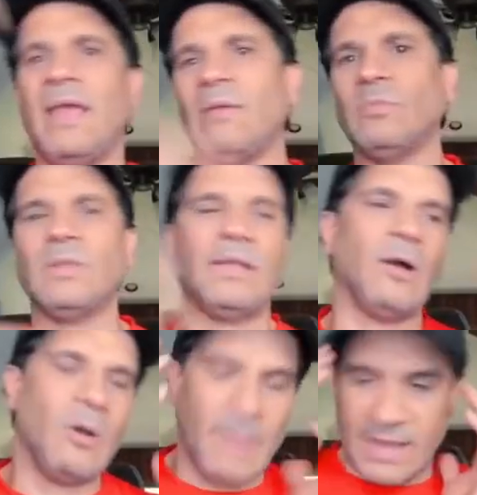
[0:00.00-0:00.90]
well, like,
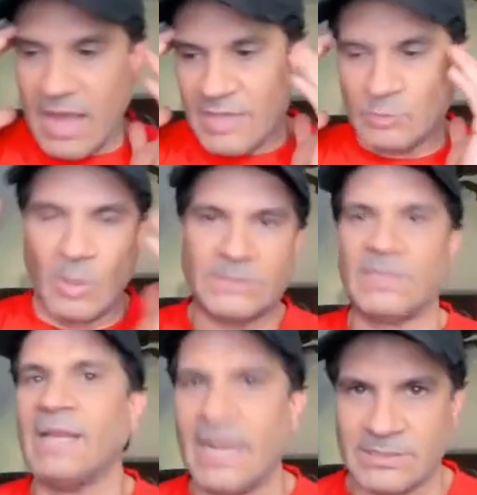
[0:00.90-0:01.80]
oh my gosh, what's
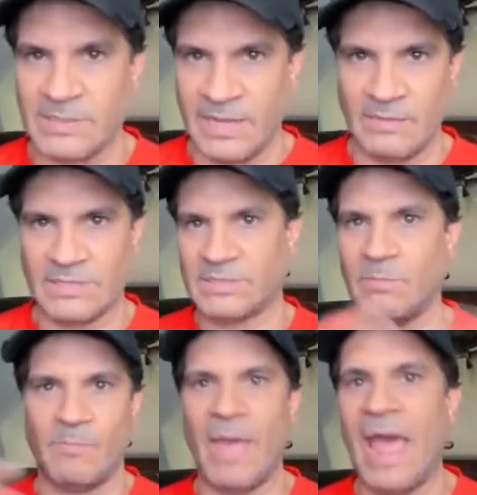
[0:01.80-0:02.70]
the next thing that's
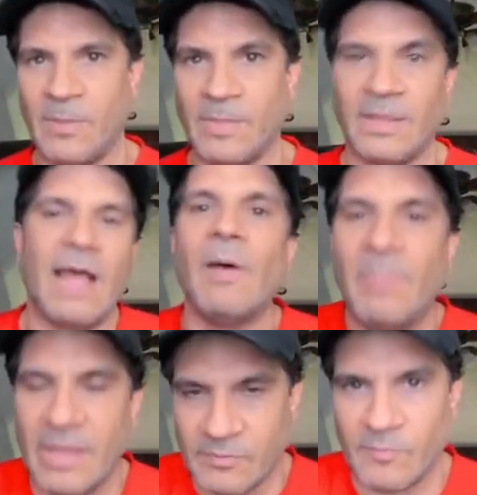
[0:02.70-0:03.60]
bad? Like, I'm a
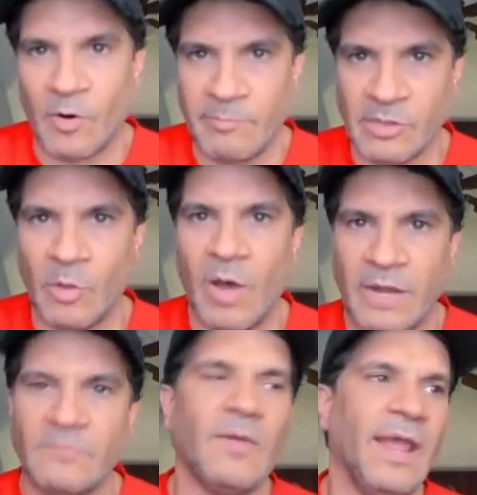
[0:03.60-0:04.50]
big Formula
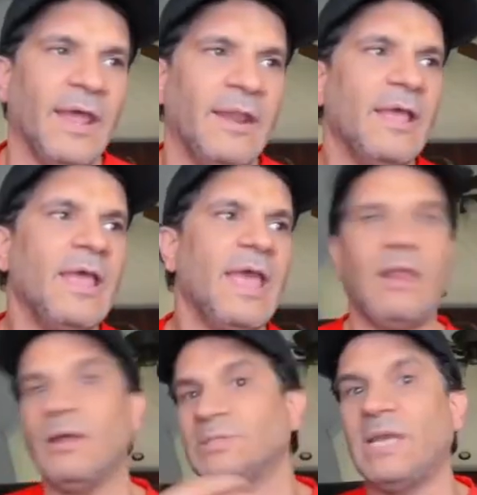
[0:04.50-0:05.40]
One fan, and
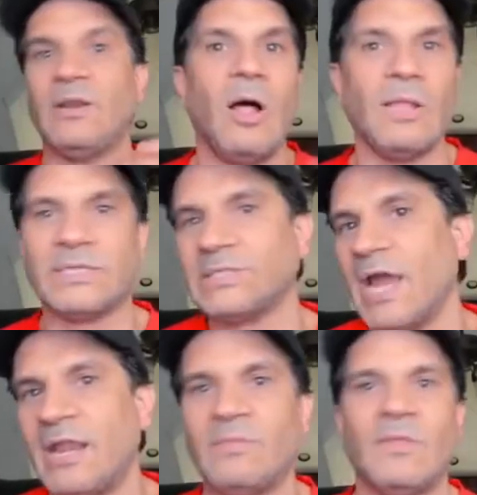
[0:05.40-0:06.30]
I was getting all
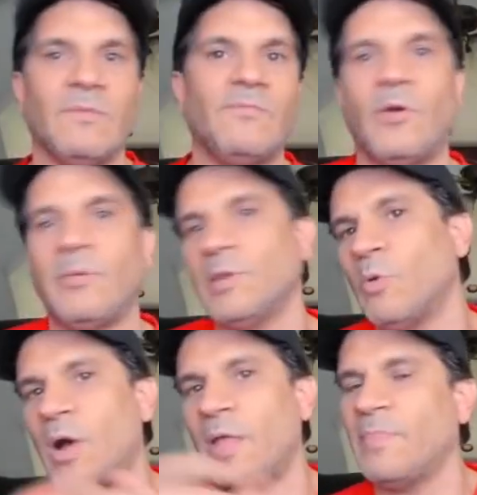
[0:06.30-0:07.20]
excited that Formula
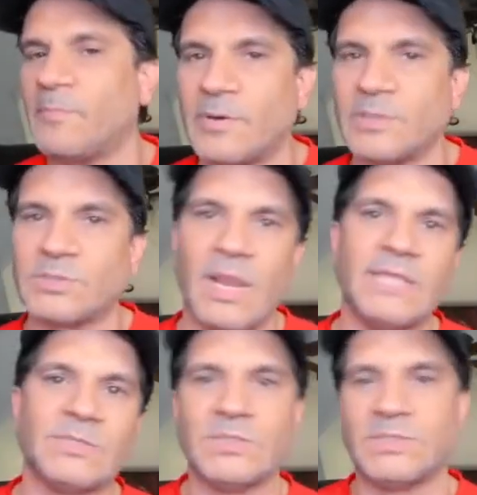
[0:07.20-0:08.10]
One, the first
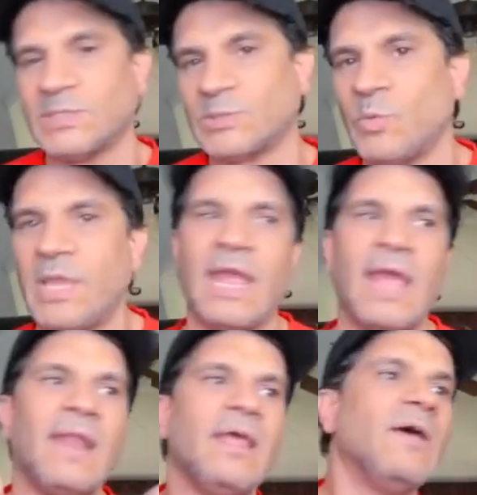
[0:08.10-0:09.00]
race was this
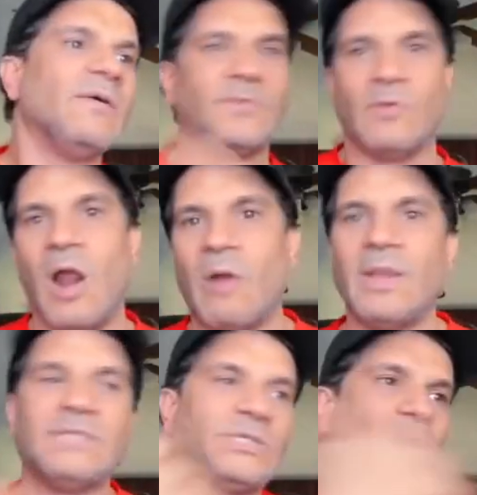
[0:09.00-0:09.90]
weekend.
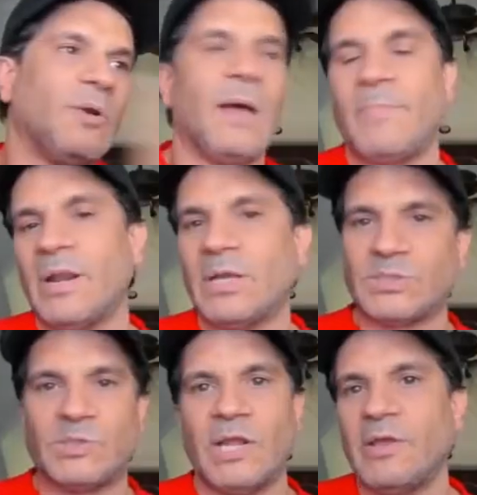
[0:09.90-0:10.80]
Ferrari showed up in
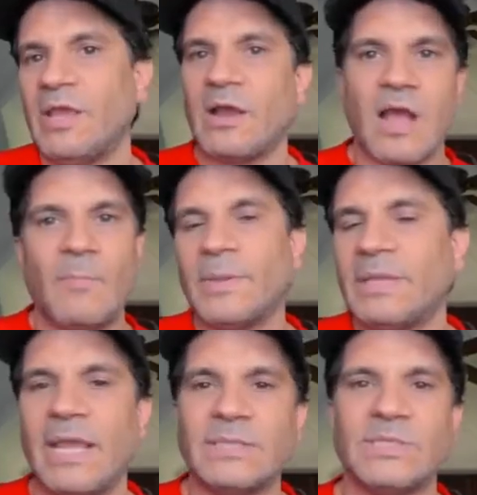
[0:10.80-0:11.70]
Australia a couple
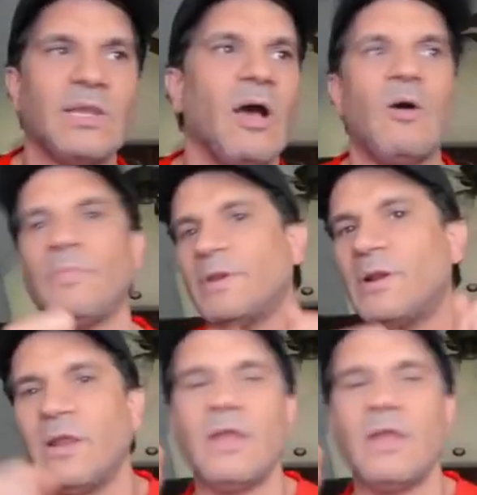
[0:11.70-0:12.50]
days ago, and they're